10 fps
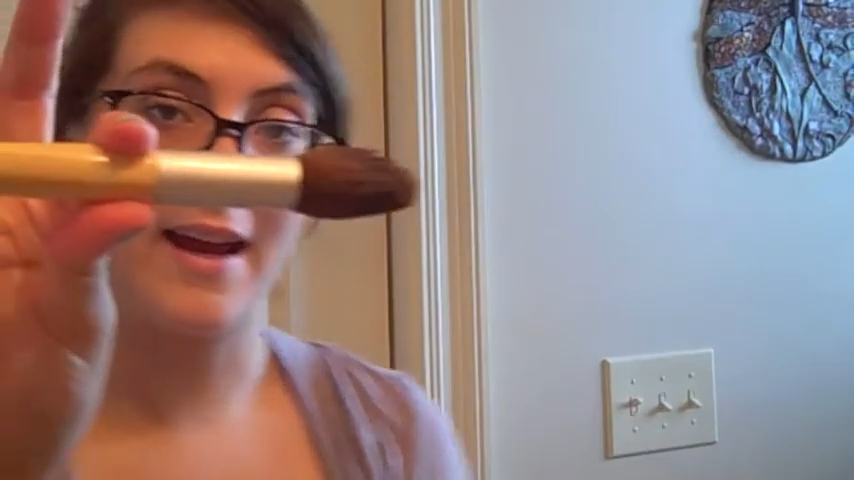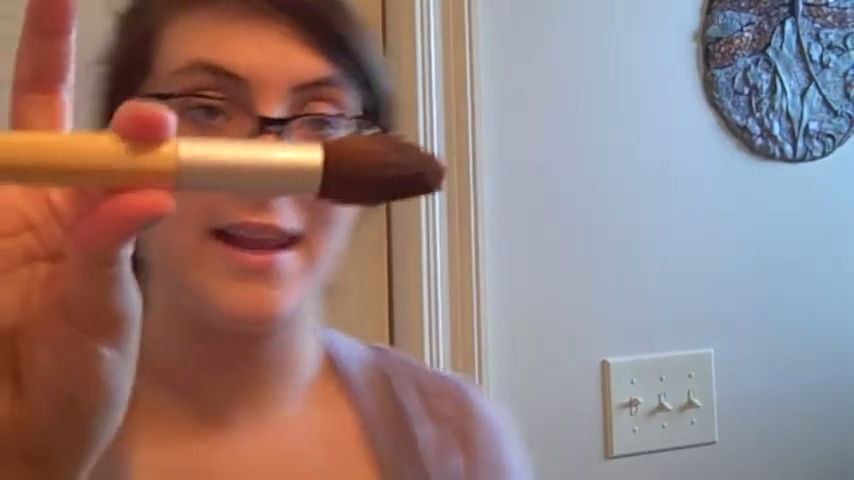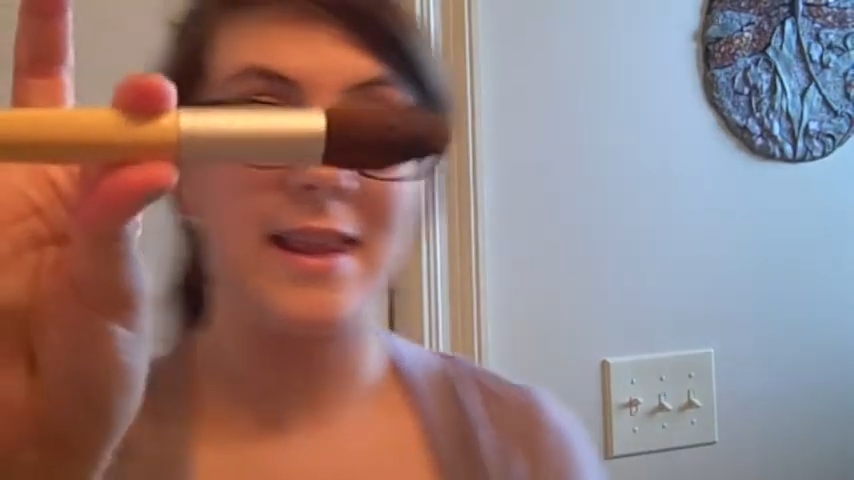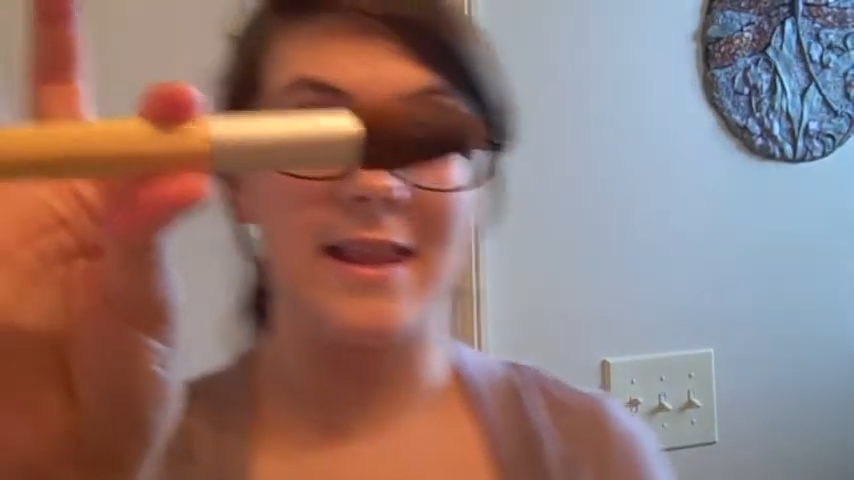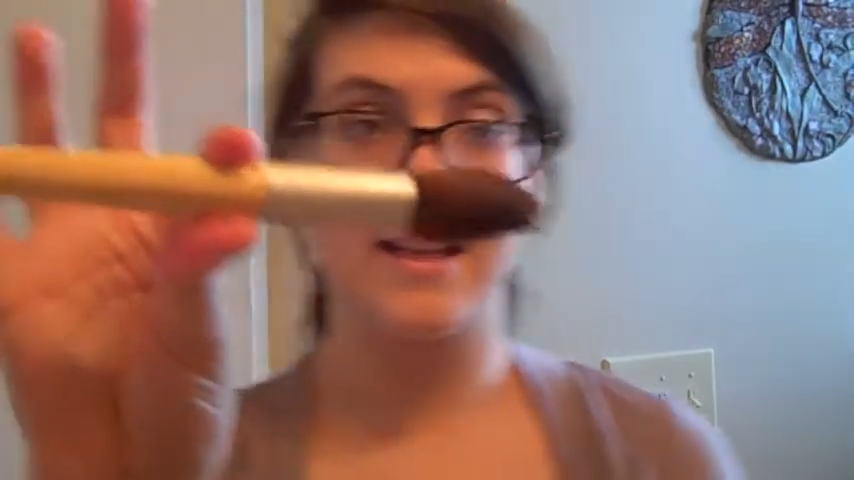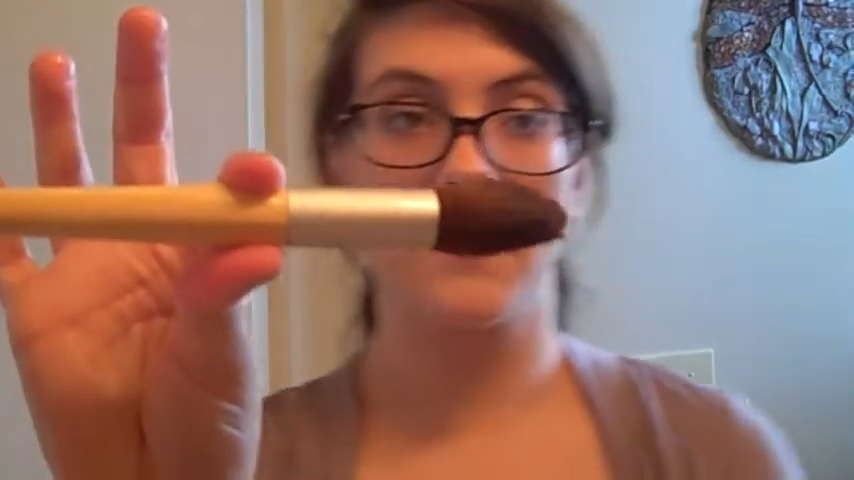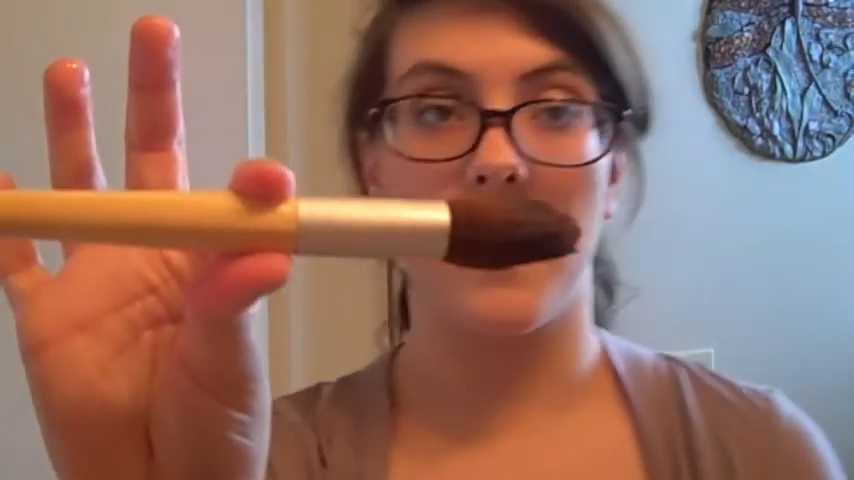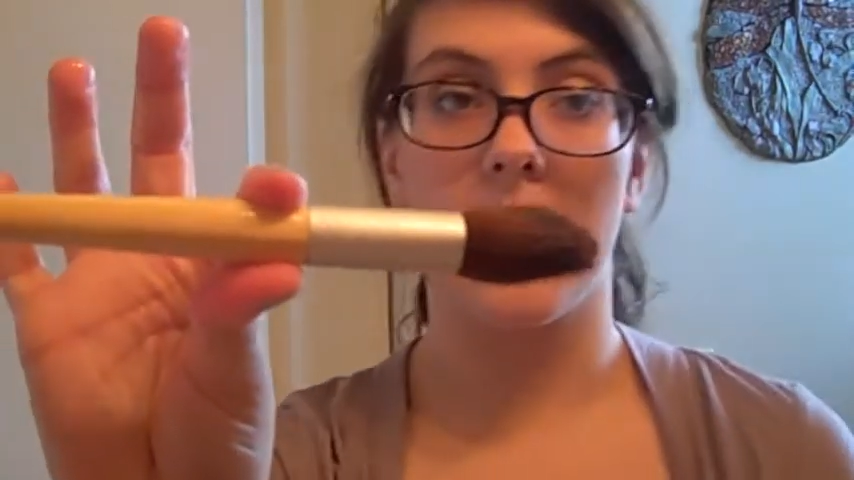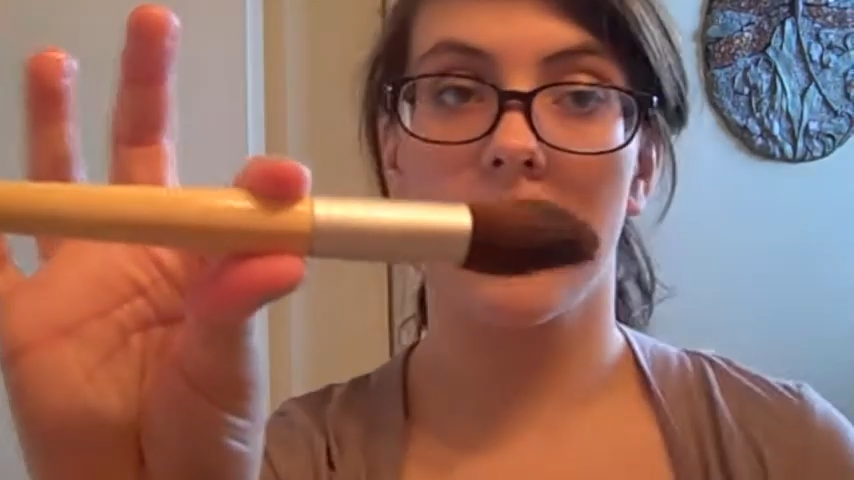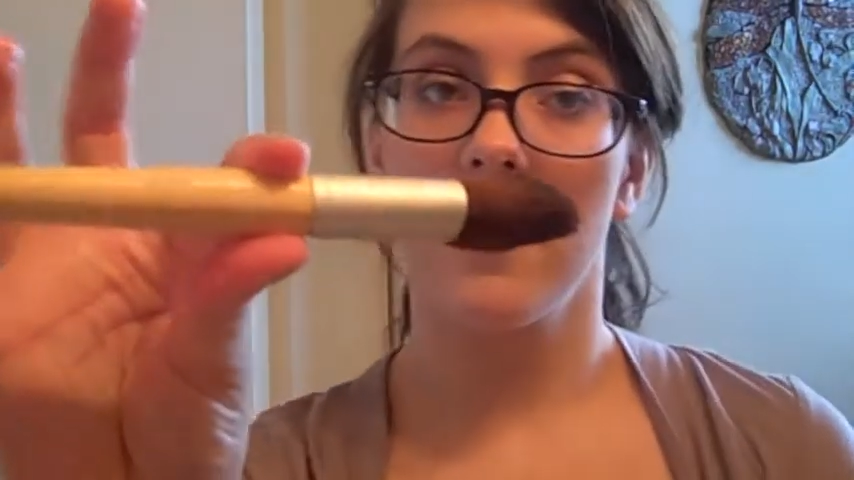it this
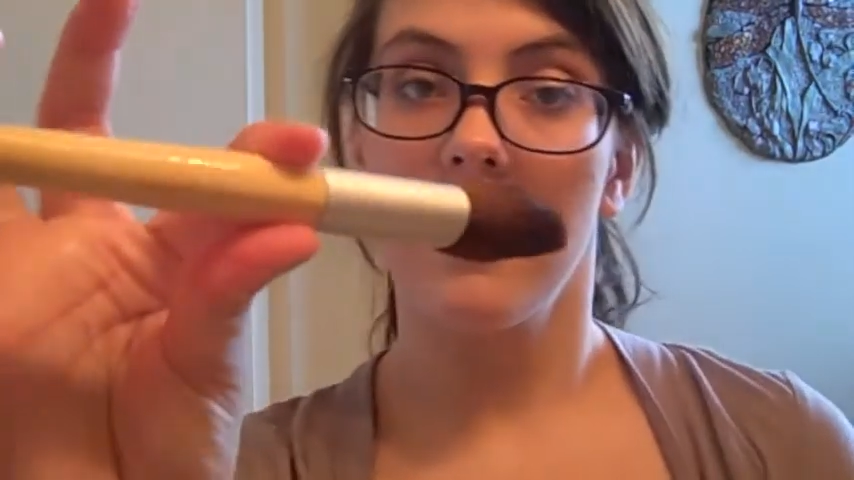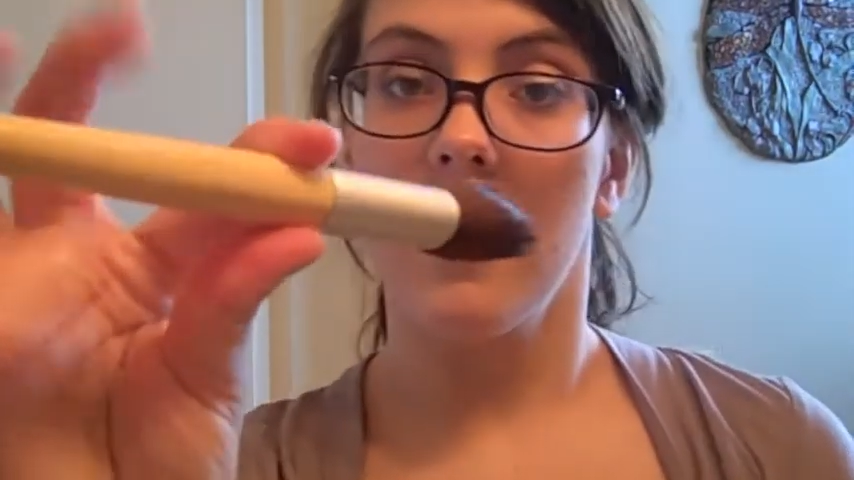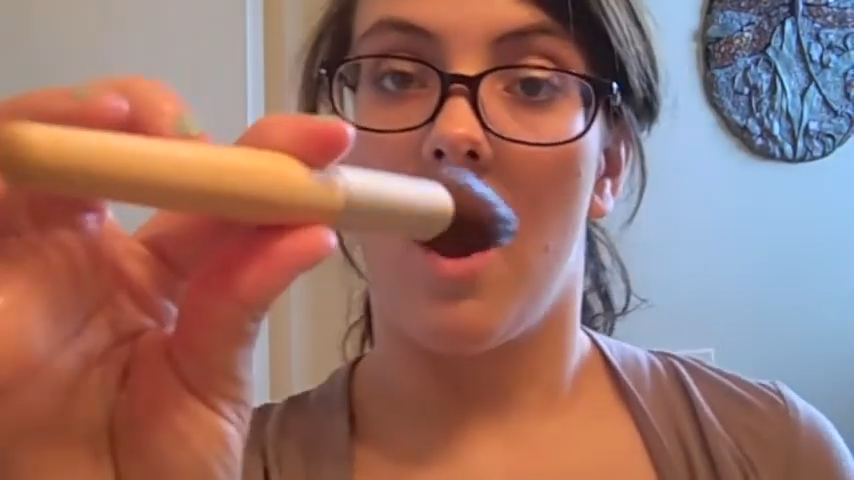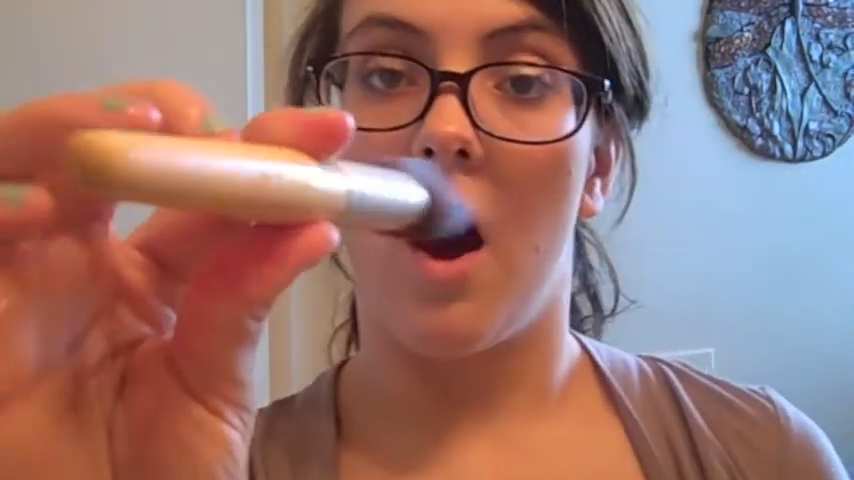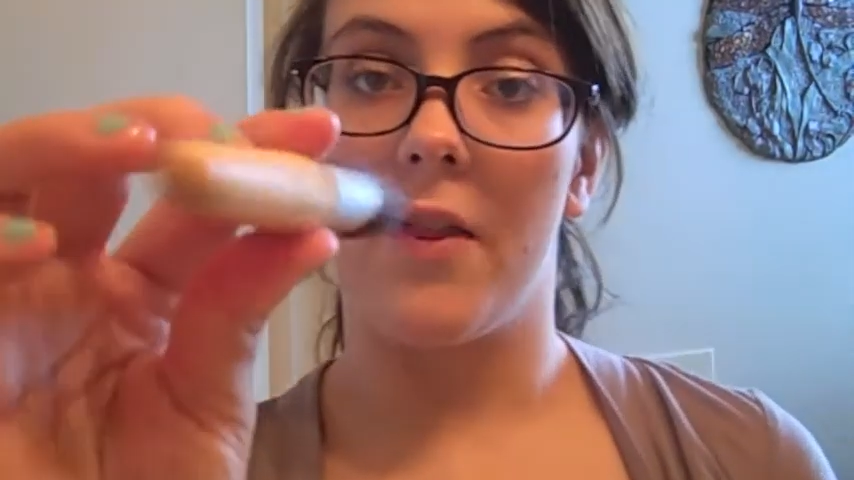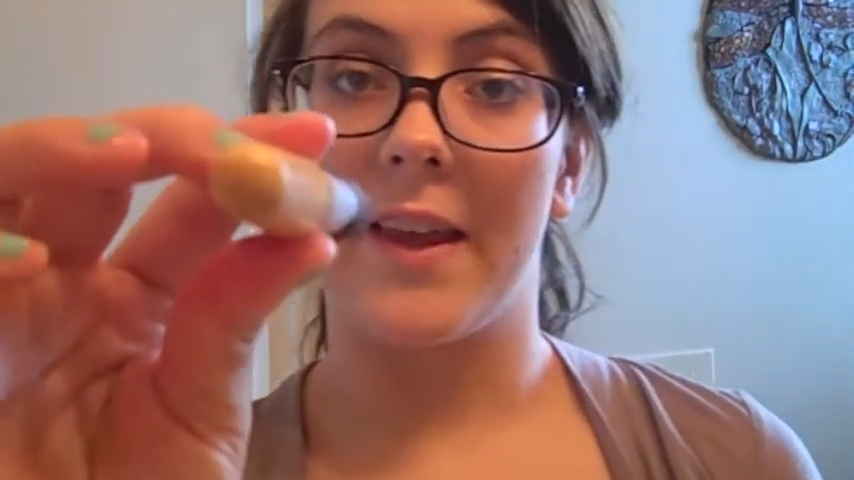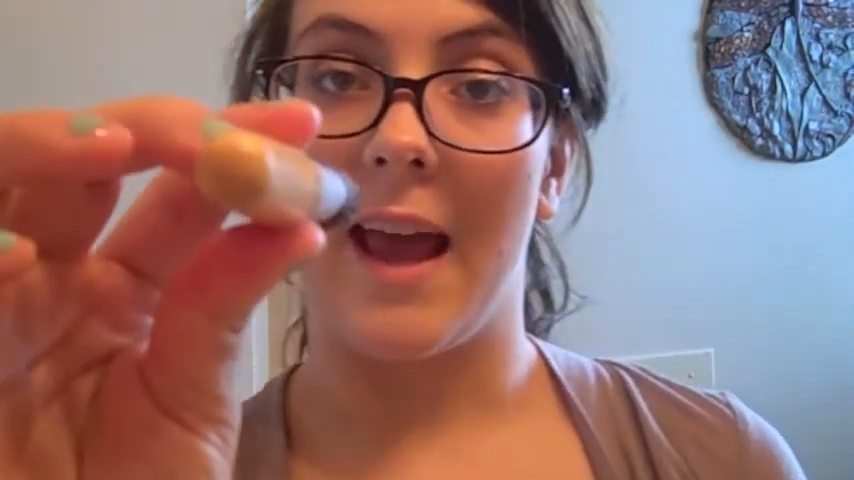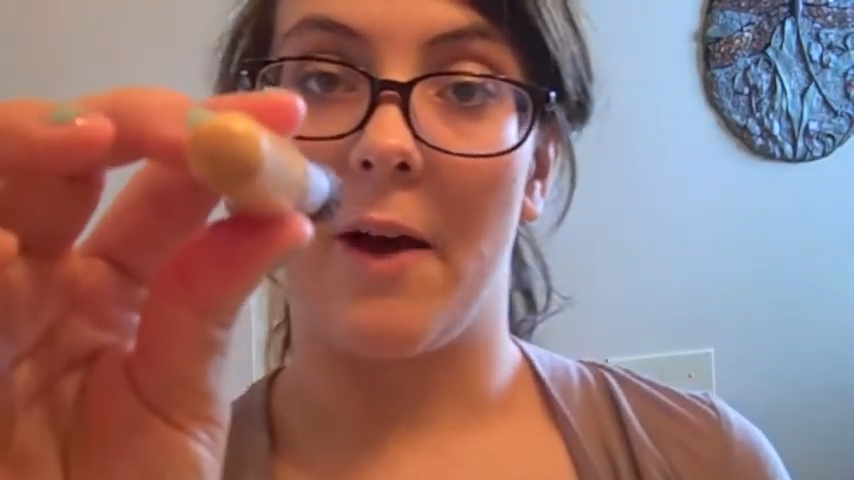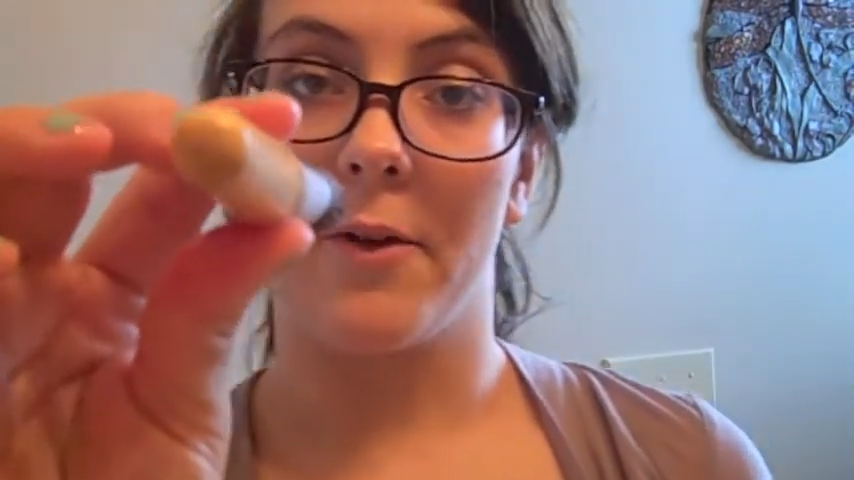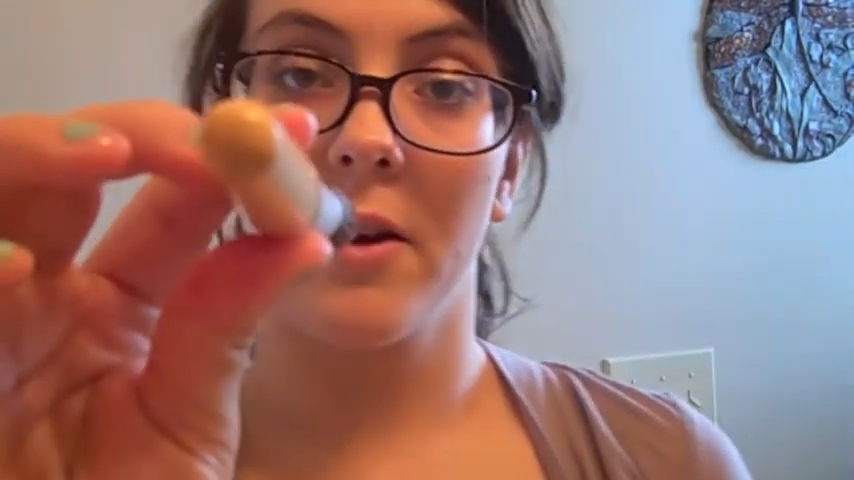way on the
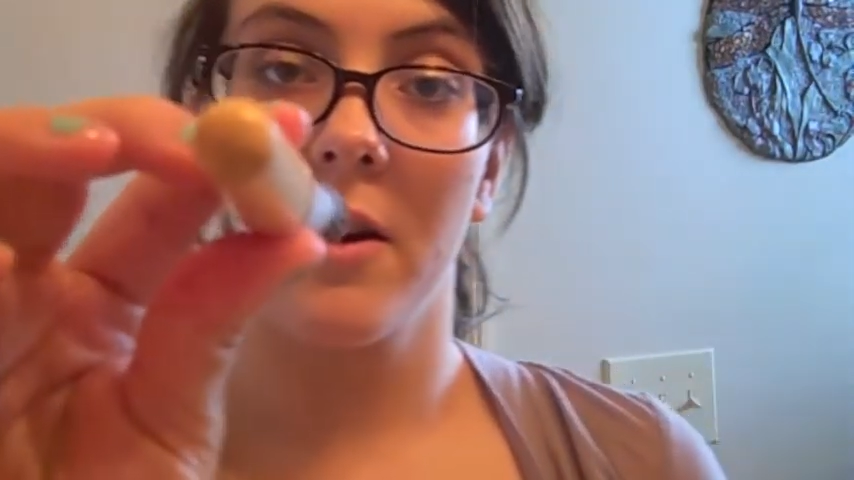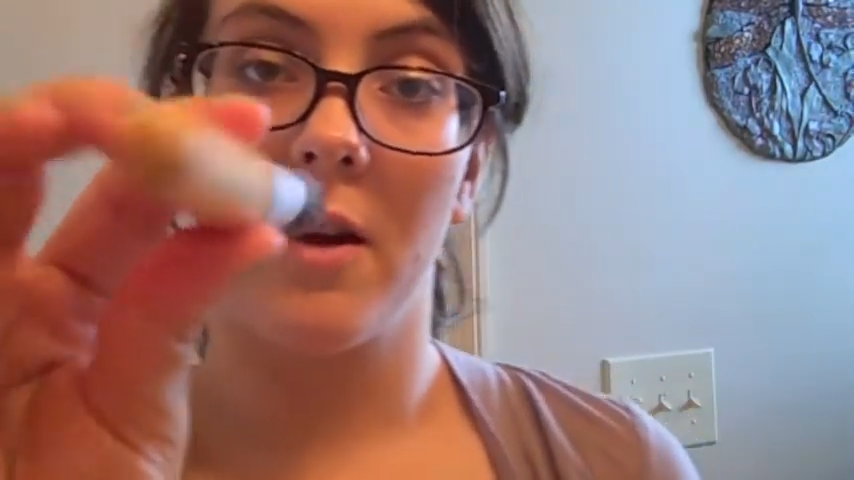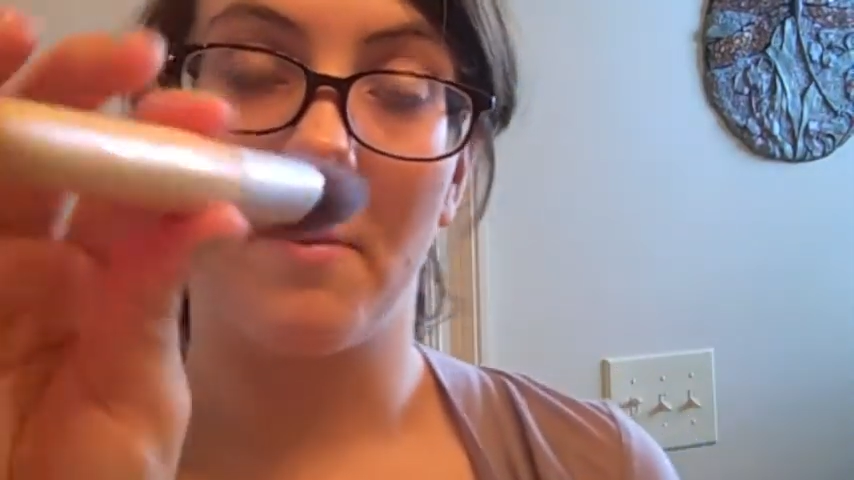counter,